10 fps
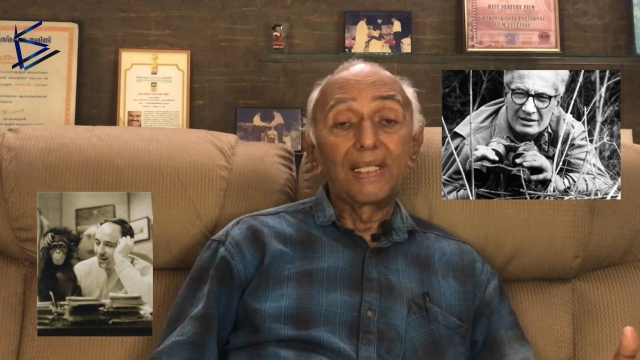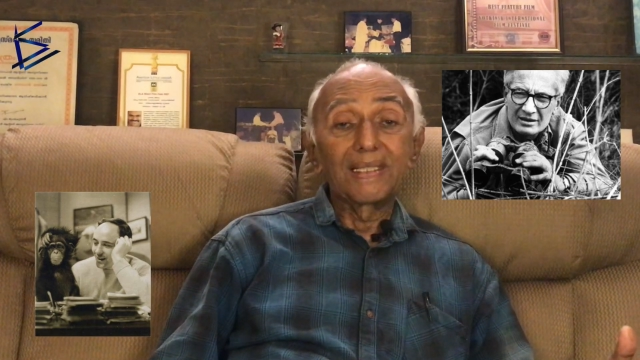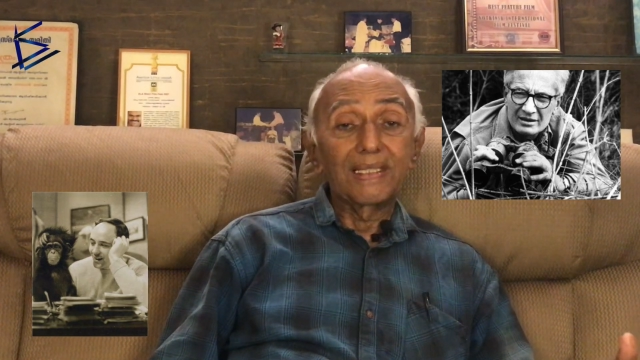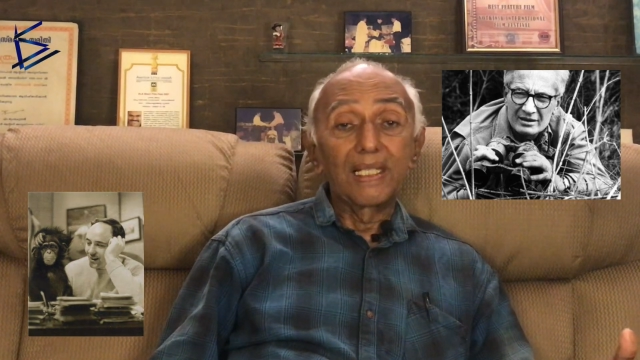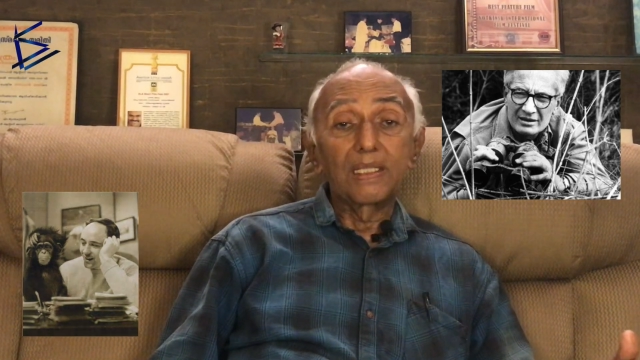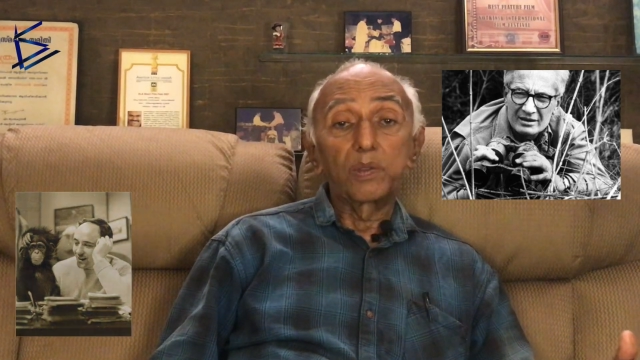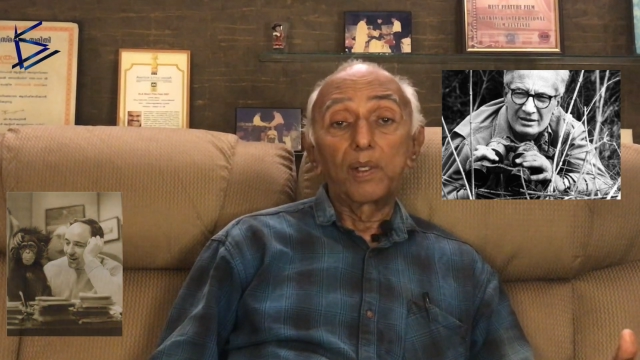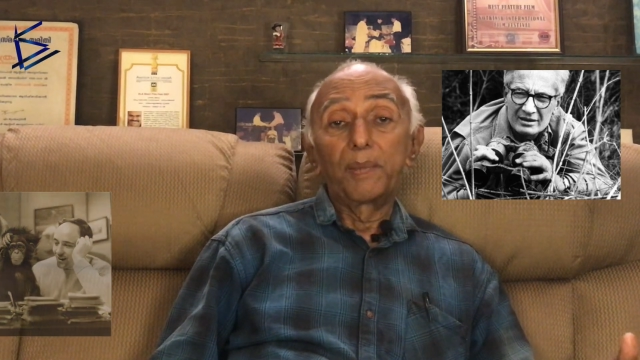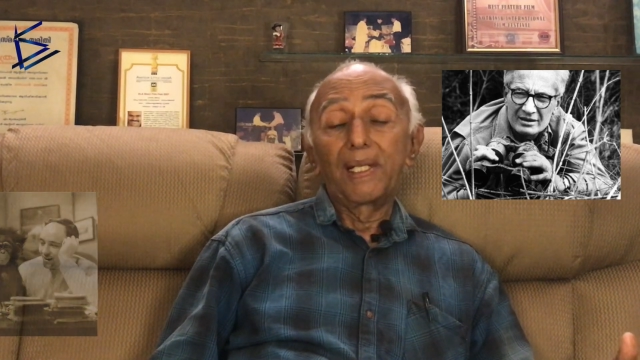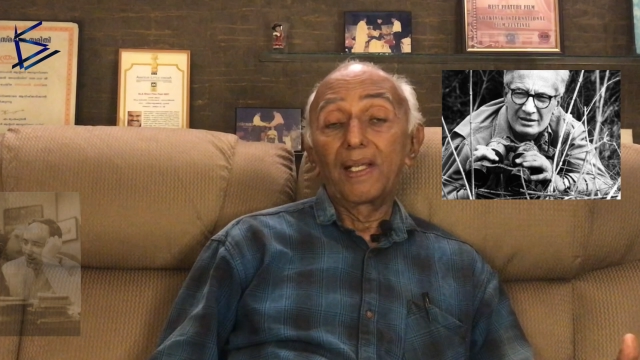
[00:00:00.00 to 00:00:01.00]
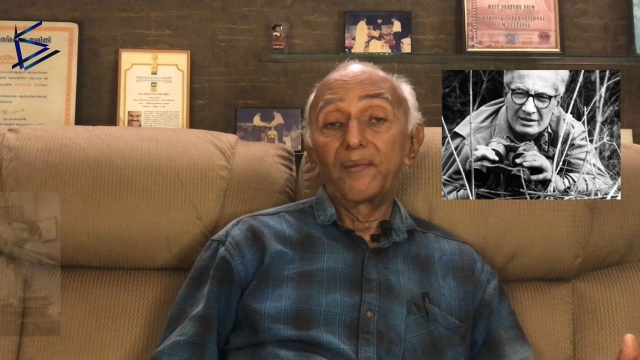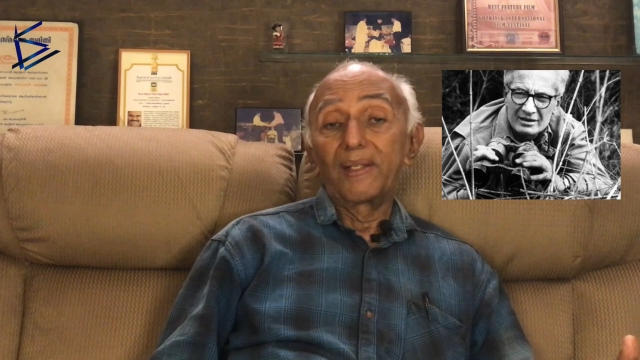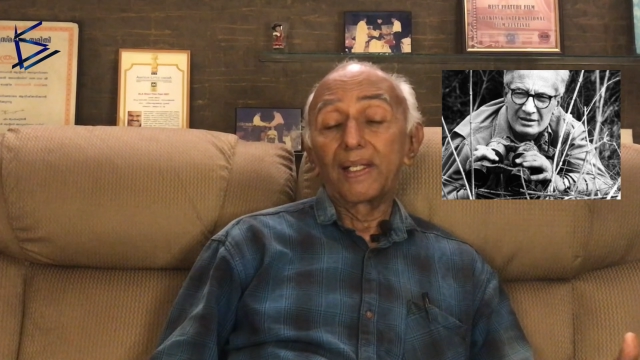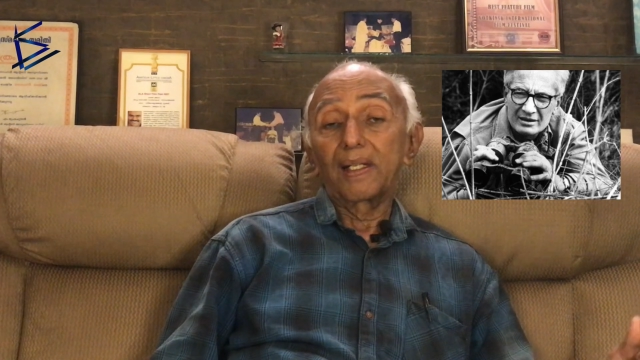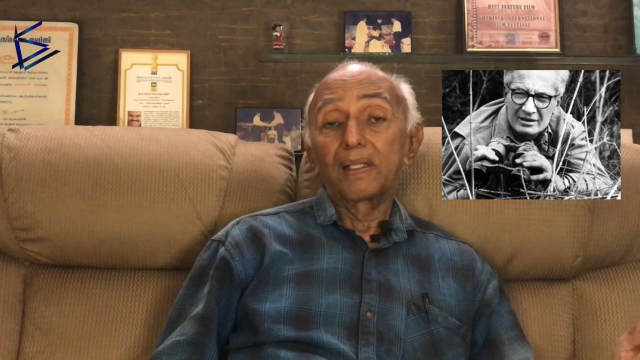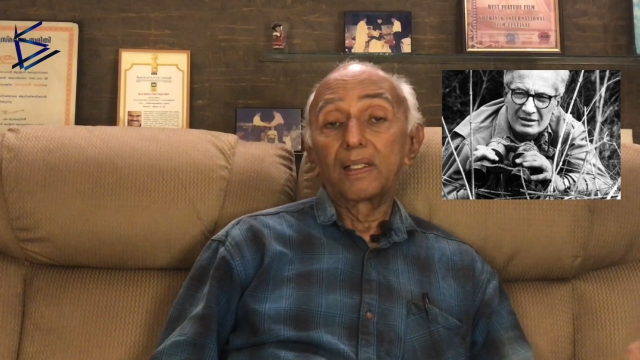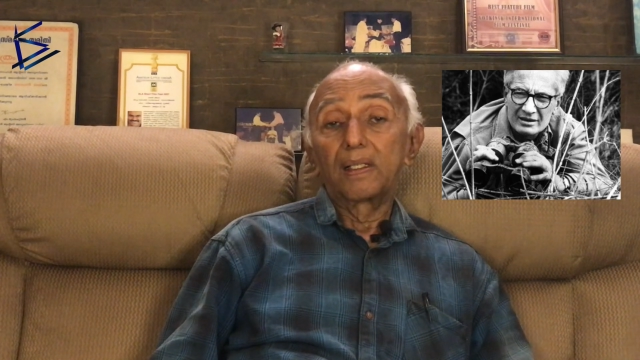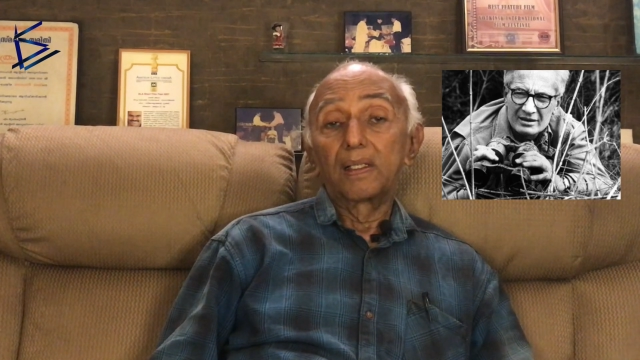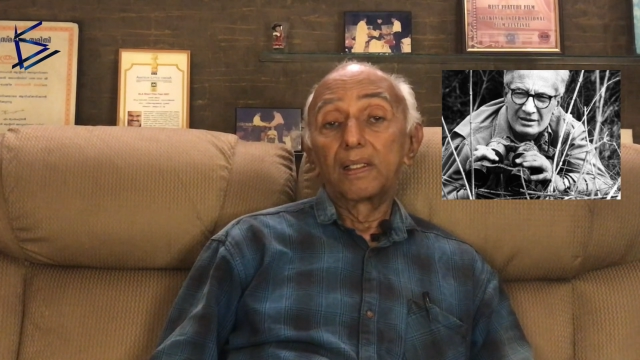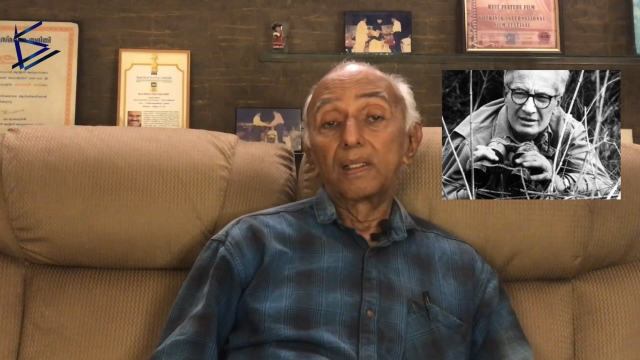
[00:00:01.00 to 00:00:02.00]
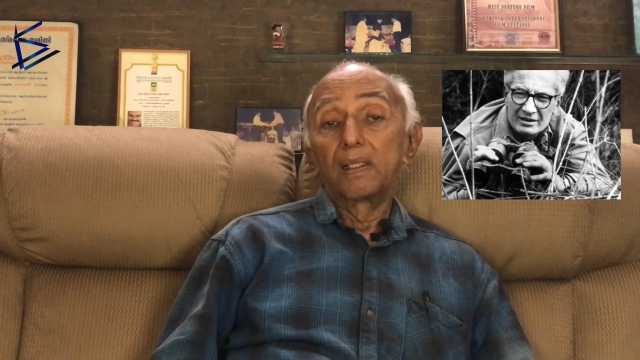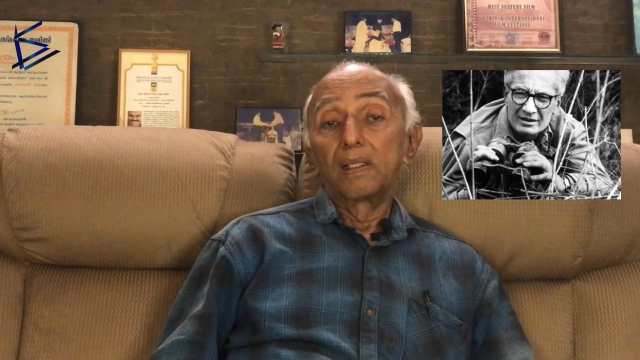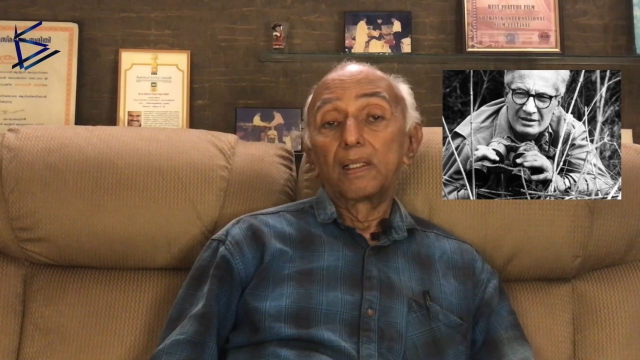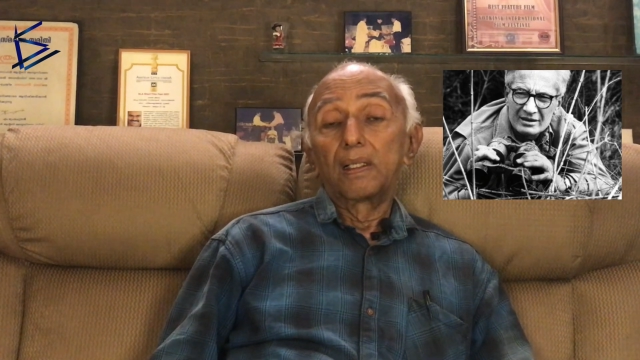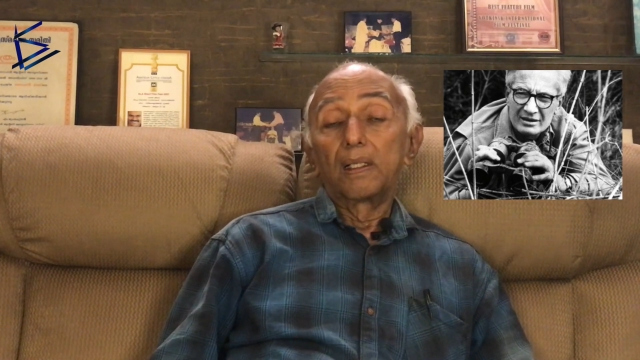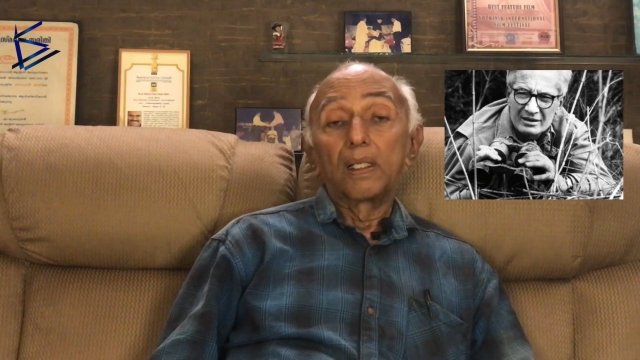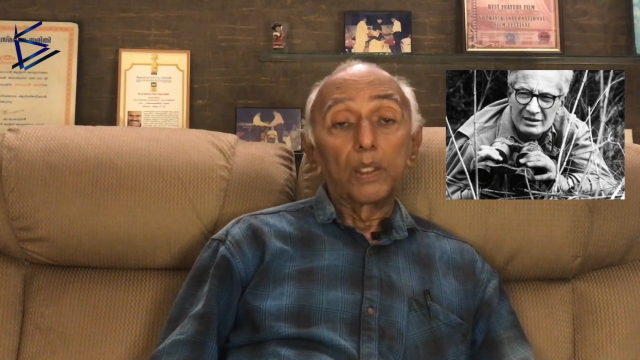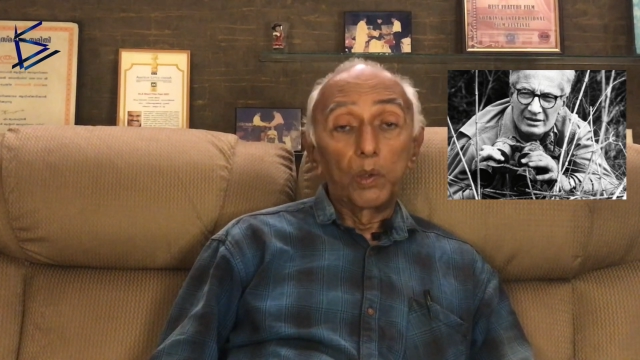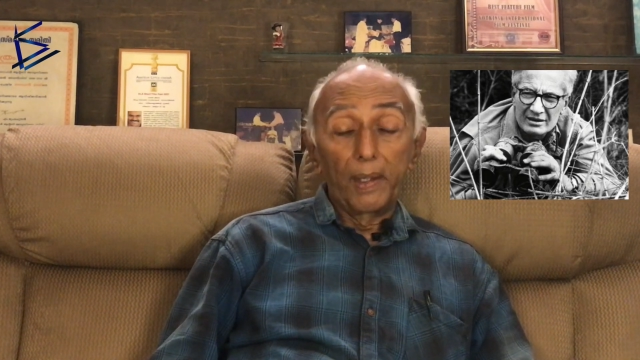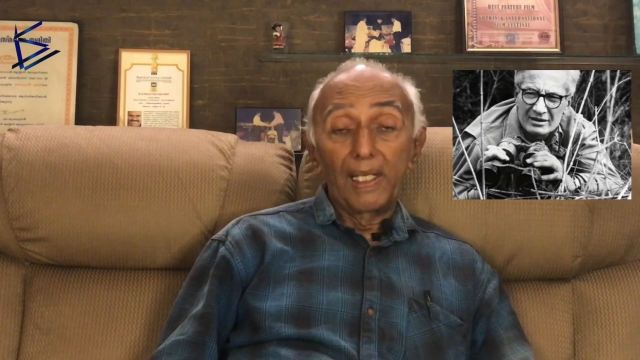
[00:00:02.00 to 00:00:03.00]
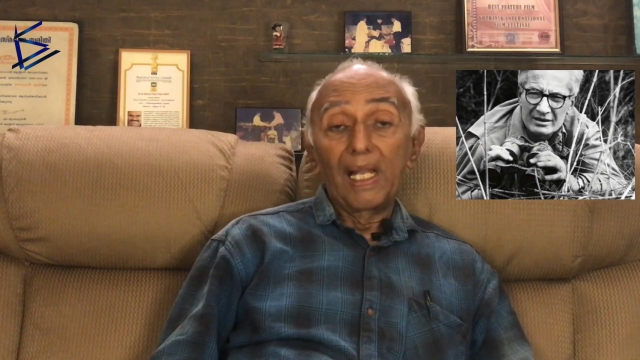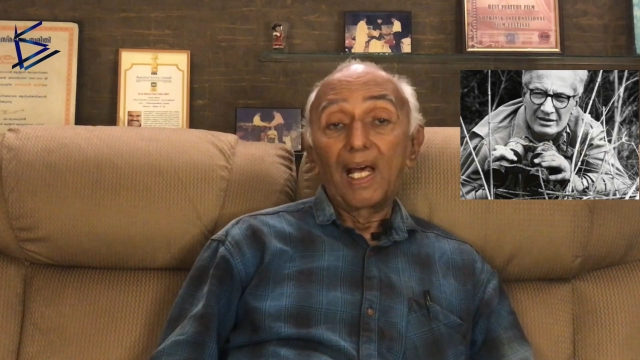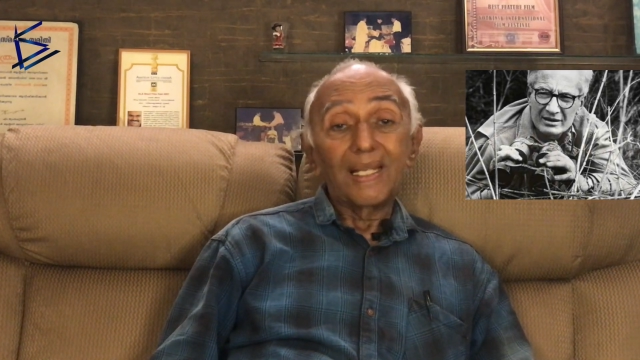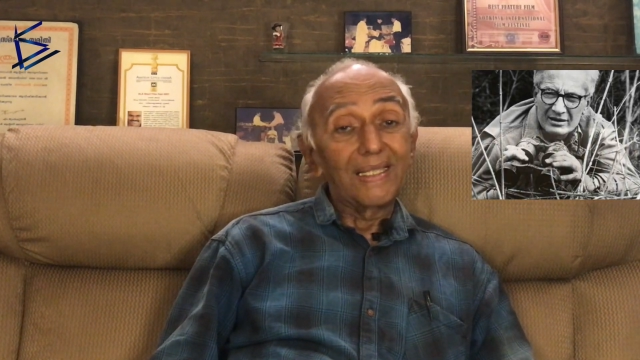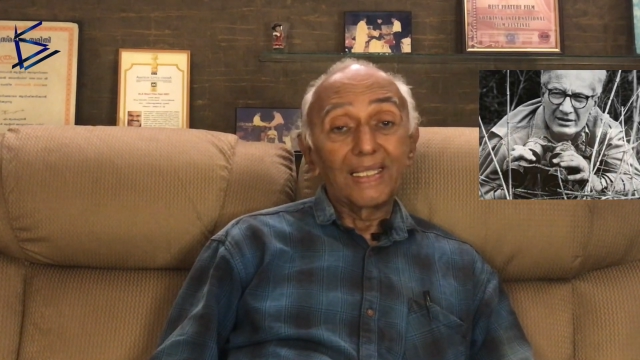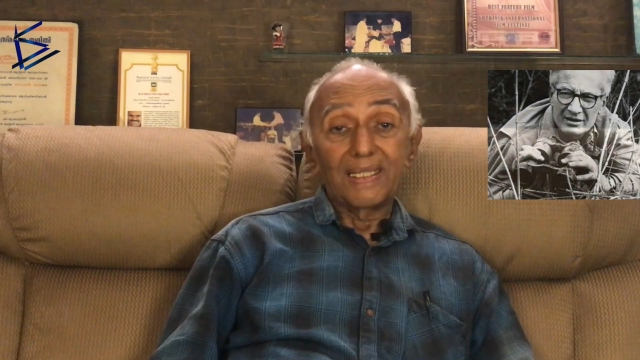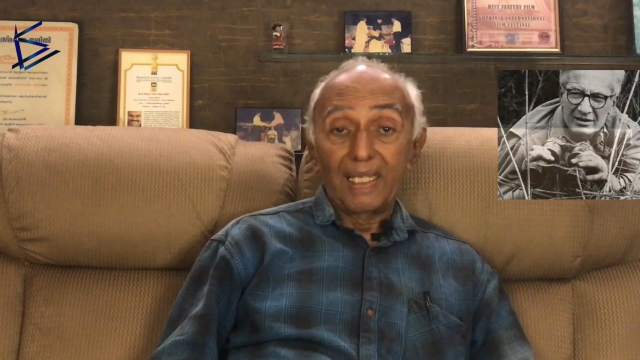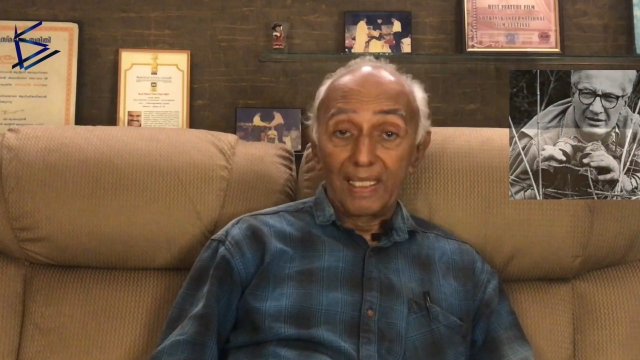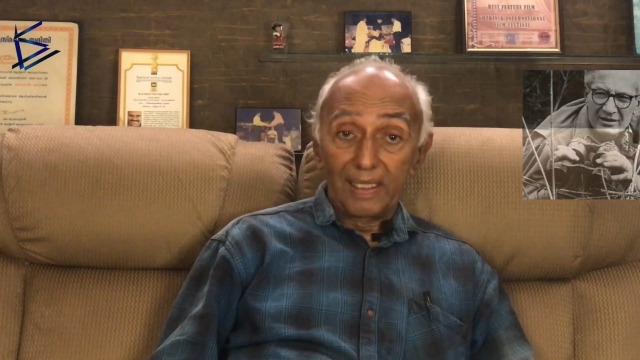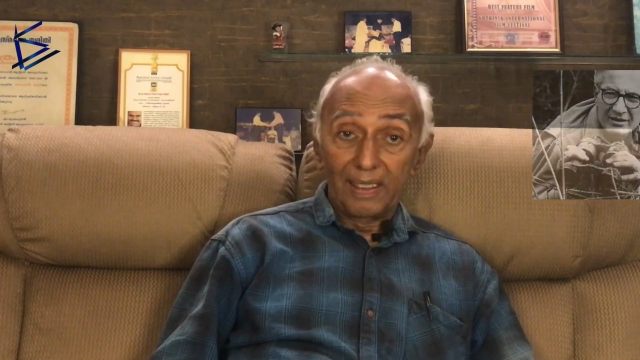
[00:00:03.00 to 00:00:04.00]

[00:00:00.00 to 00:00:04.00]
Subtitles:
instinctual behavior to a large extent.